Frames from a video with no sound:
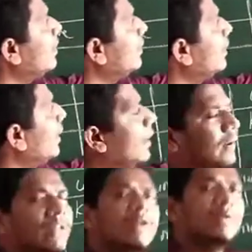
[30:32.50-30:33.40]
there
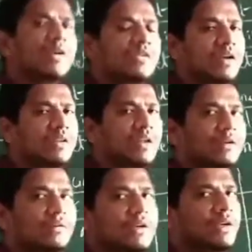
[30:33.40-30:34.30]
and the limits are
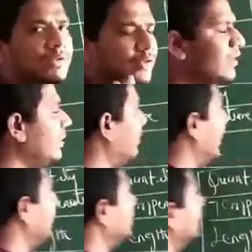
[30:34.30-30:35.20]
there. Just remind